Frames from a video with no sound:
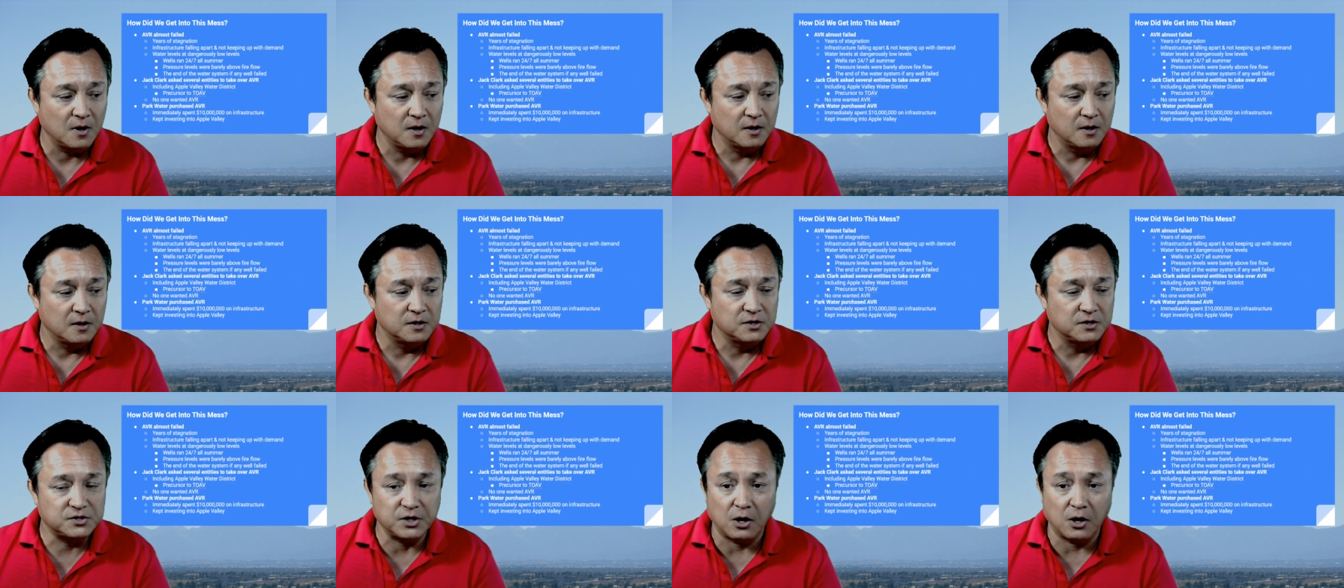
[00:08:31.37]

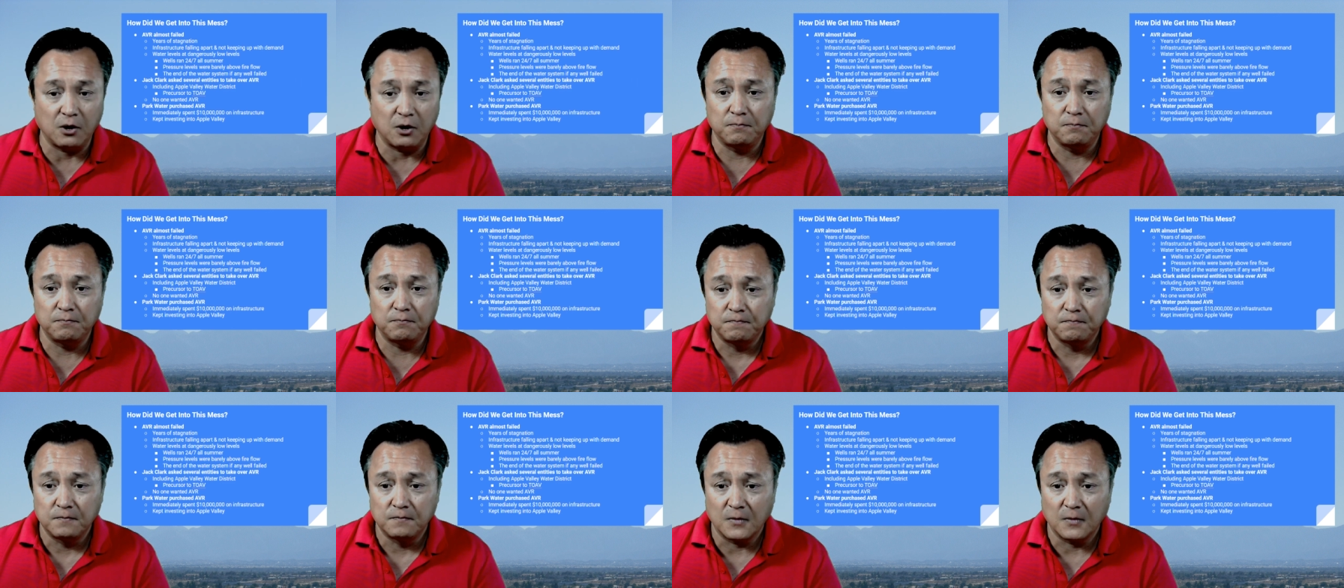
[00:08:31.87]
So
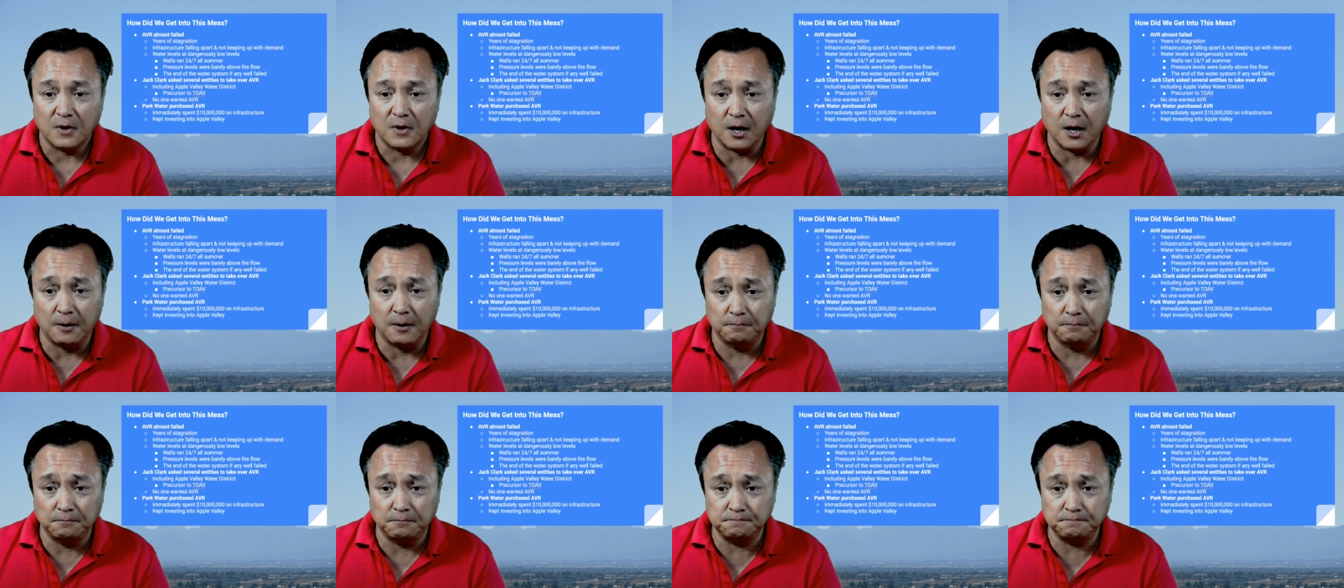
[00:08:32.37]

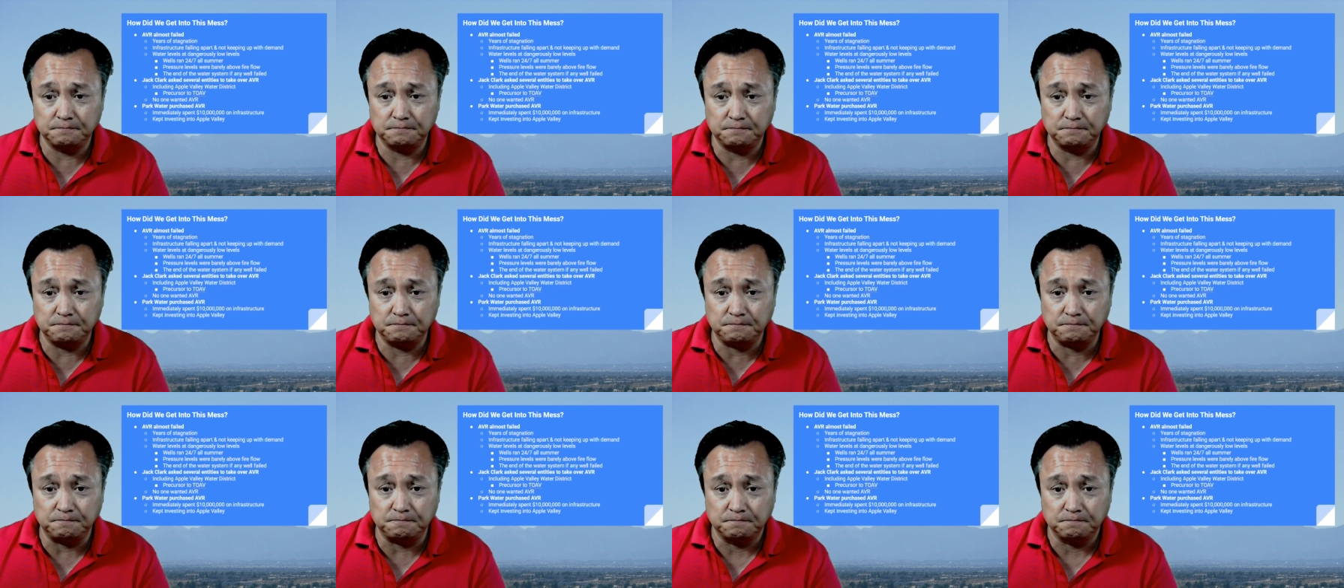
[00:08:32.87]
um,
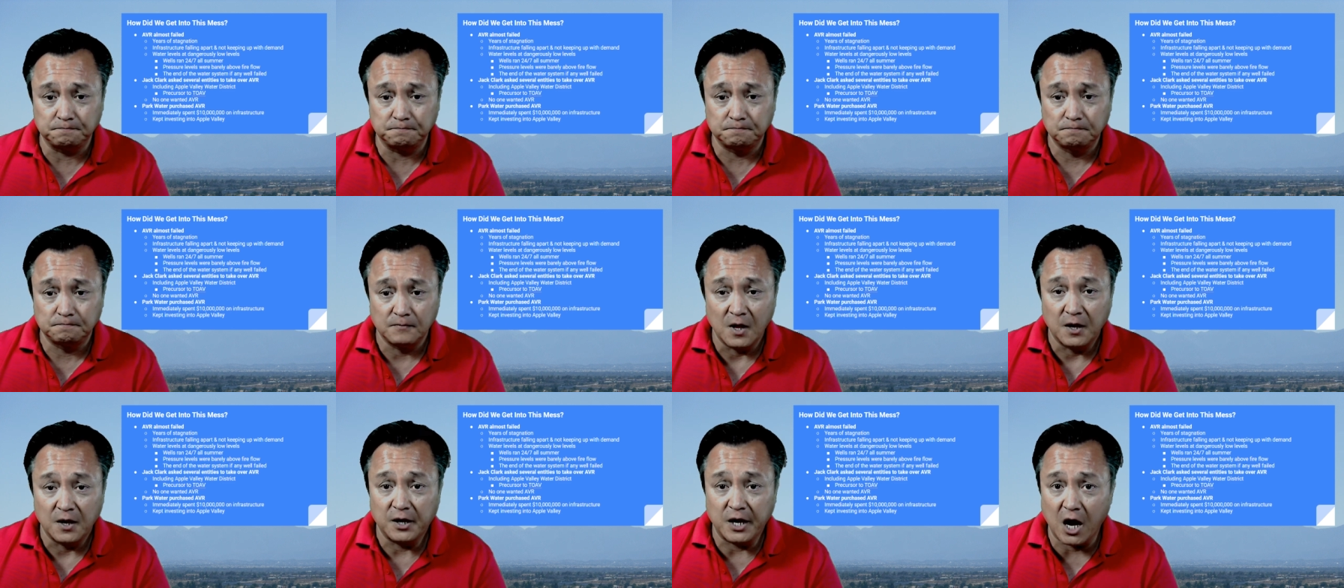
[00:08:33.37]

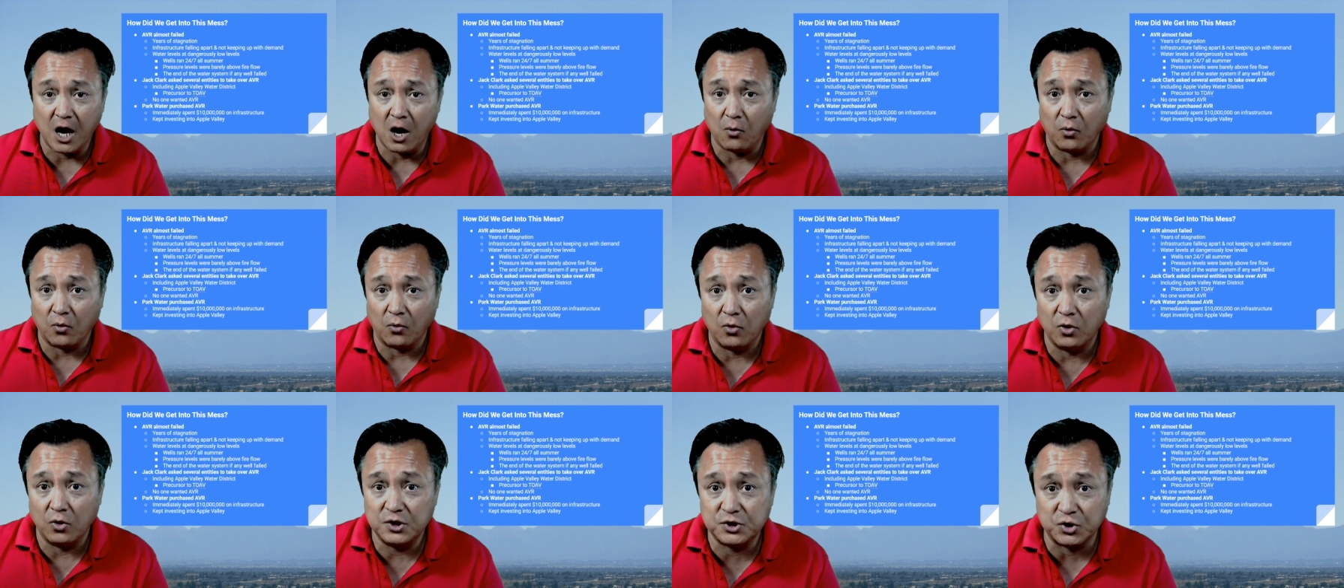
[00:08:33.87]
now,
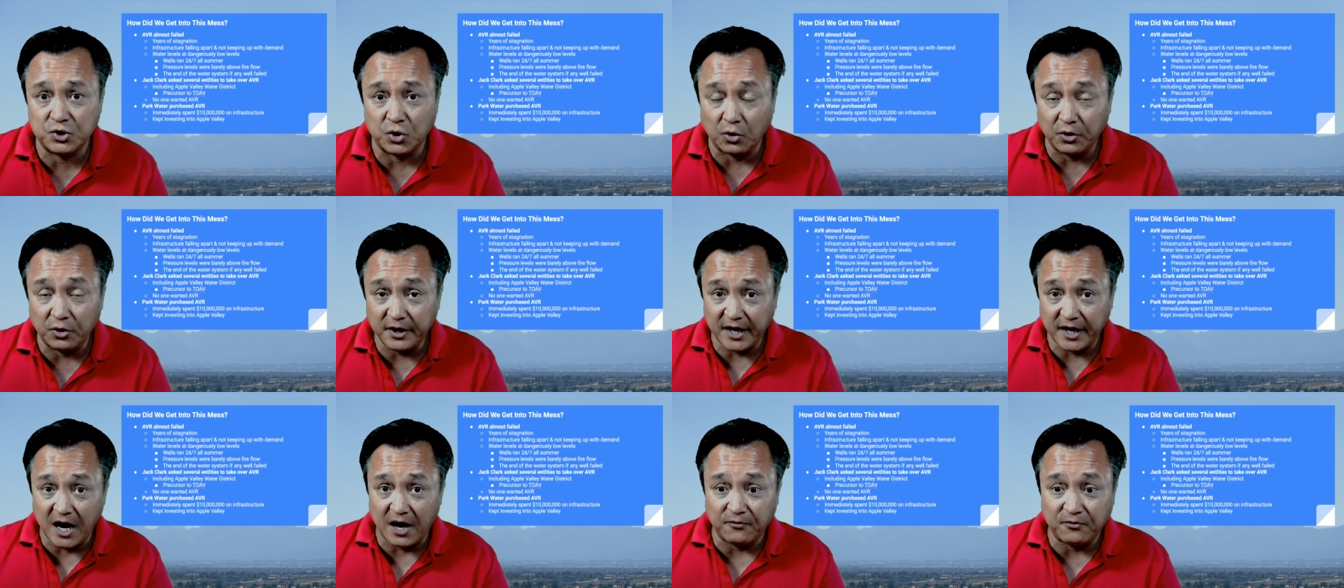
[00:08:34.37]

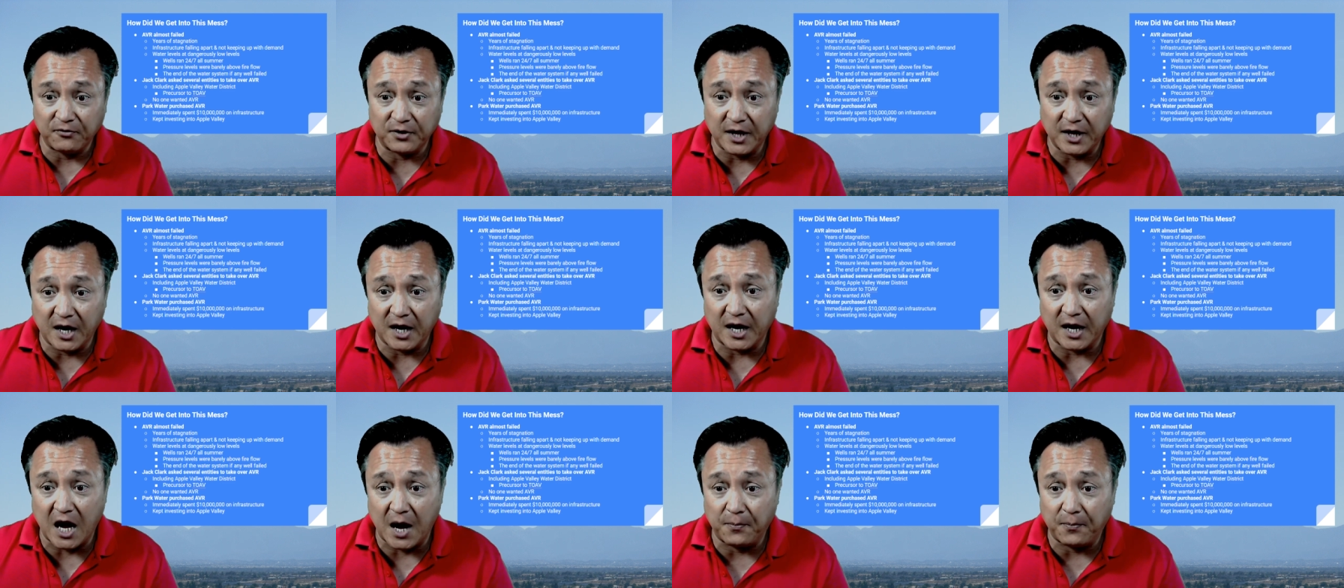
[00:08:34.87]
shortly after
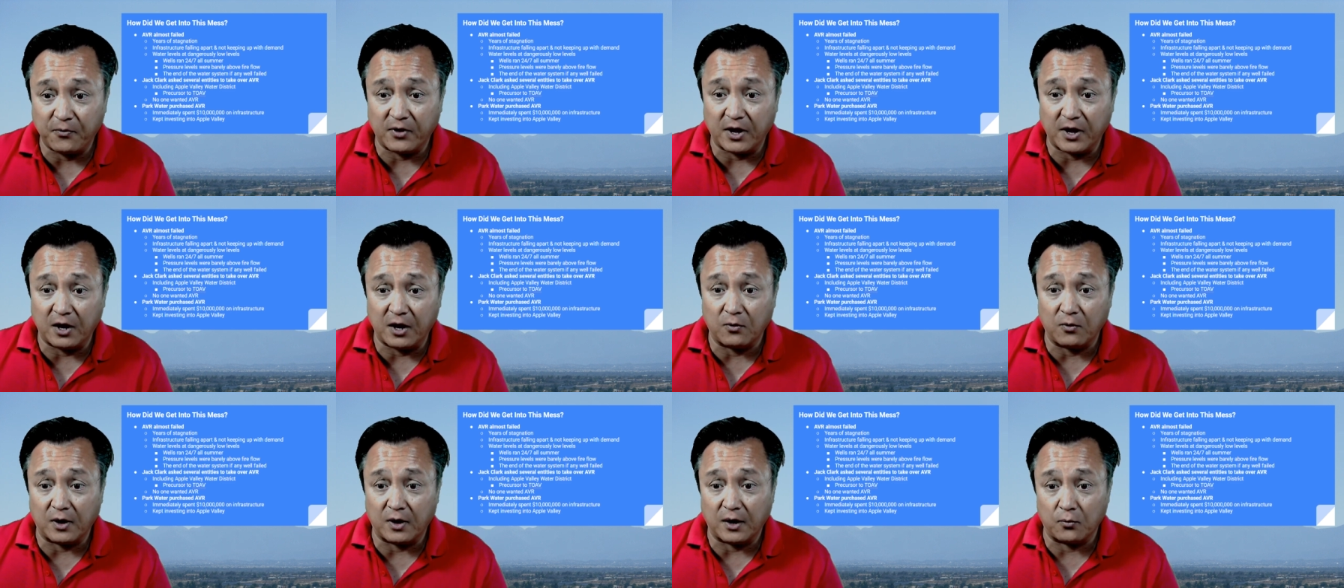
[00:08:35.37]
that,
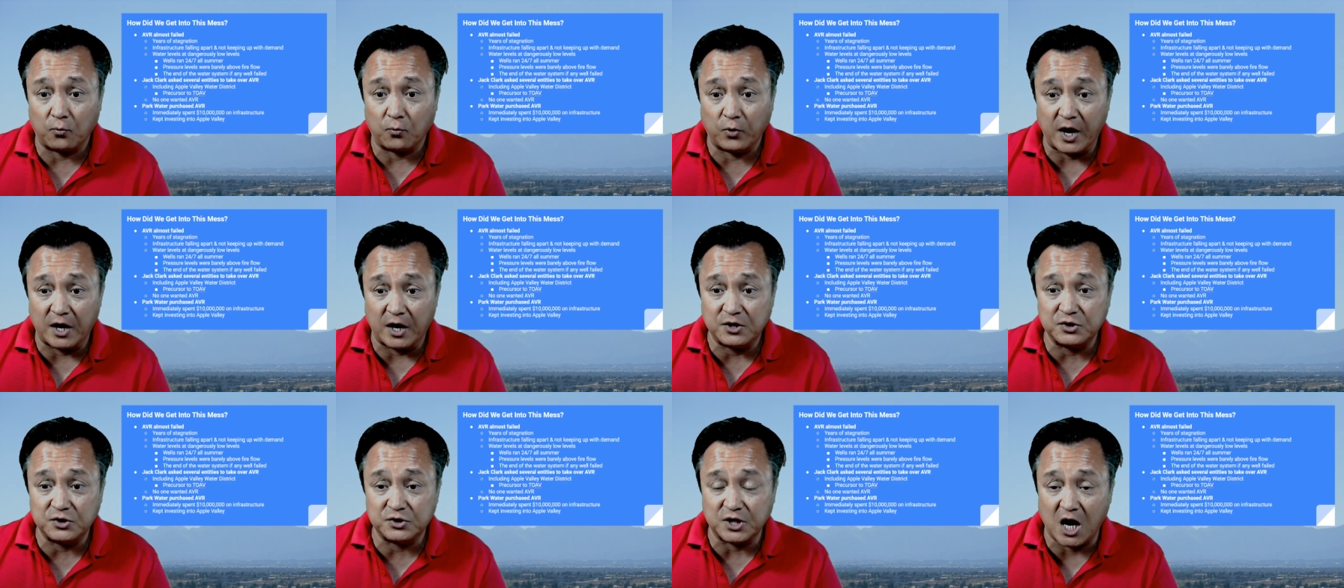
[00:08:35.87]
Apple
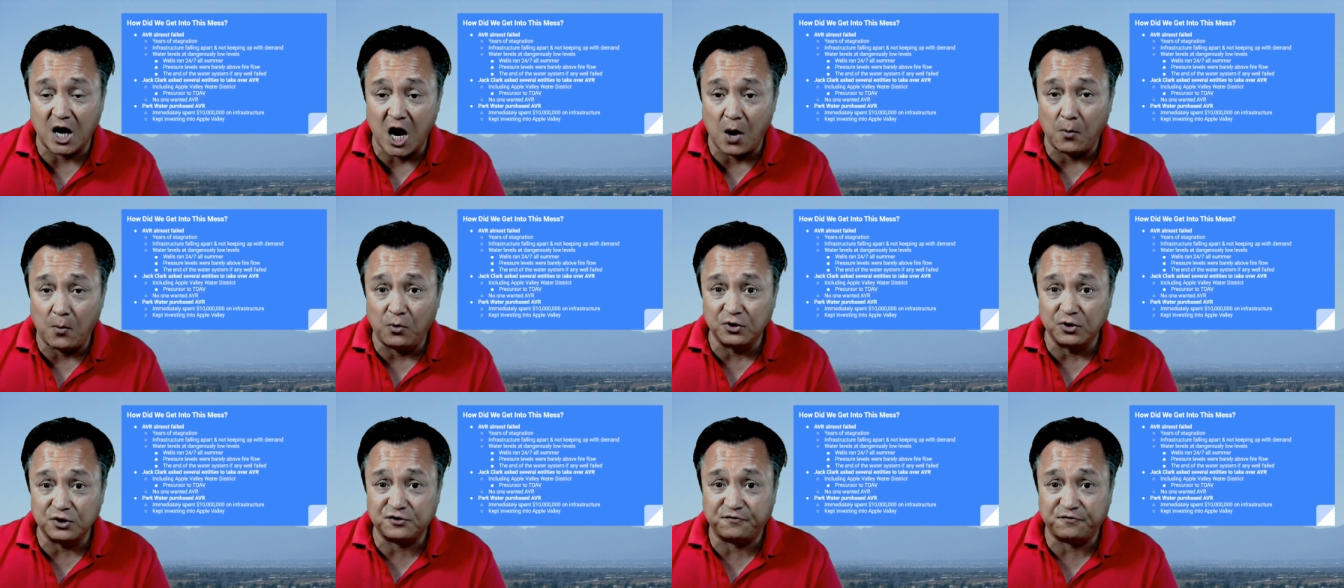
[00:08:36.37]
Ranchos
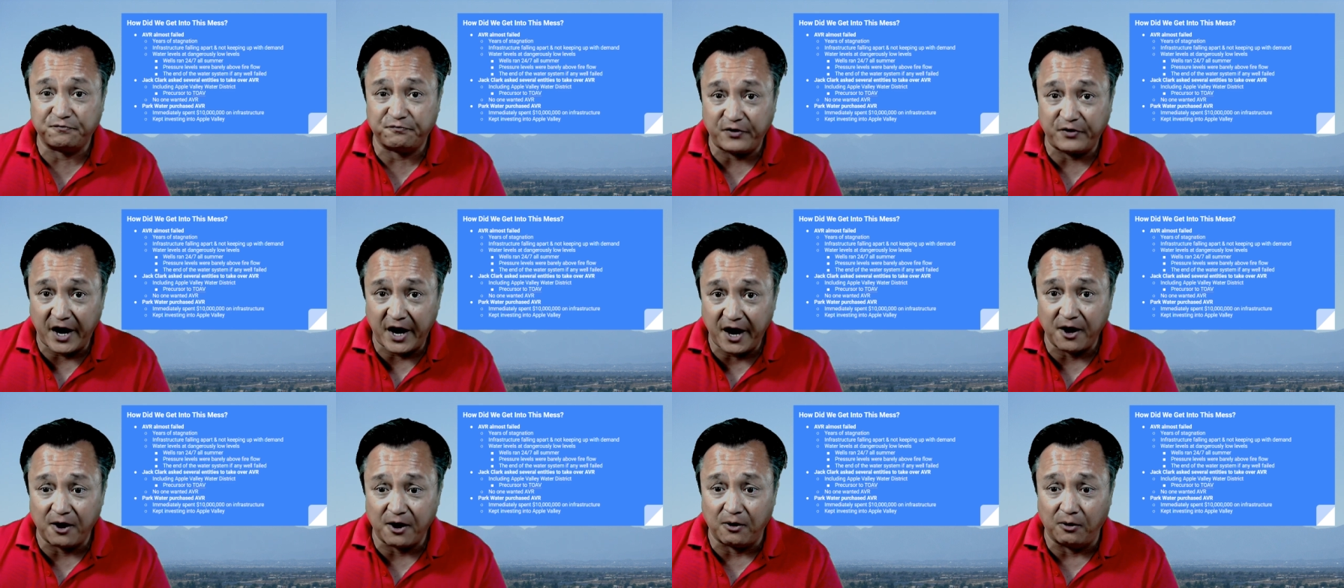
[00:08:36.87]
almost
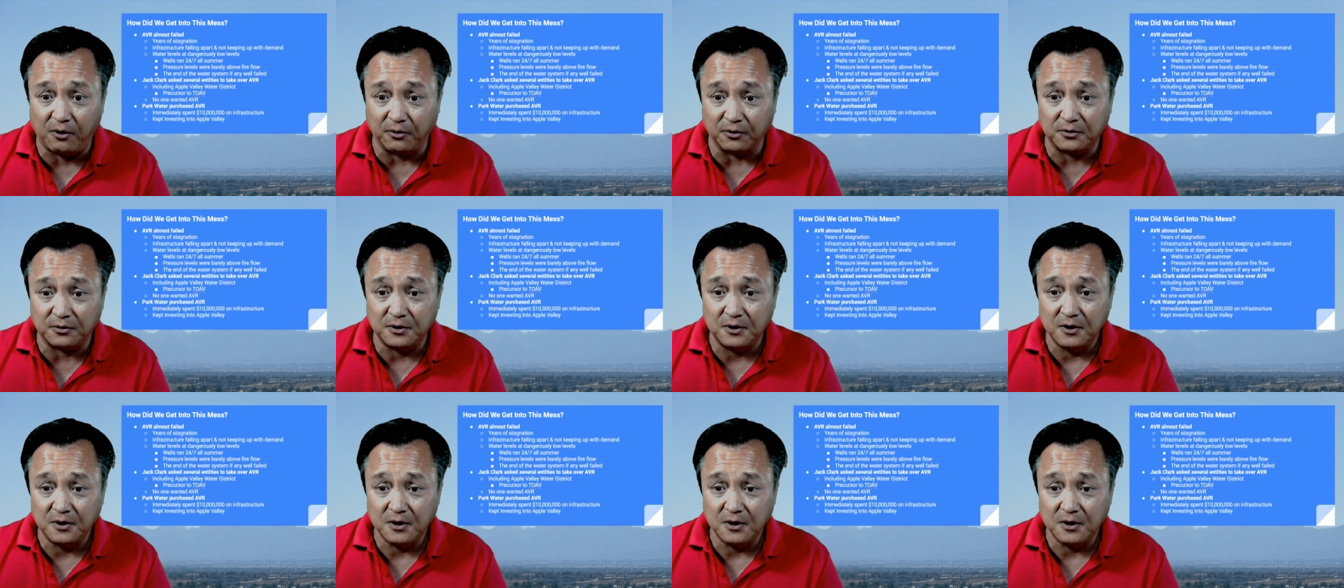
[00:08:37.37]
failed.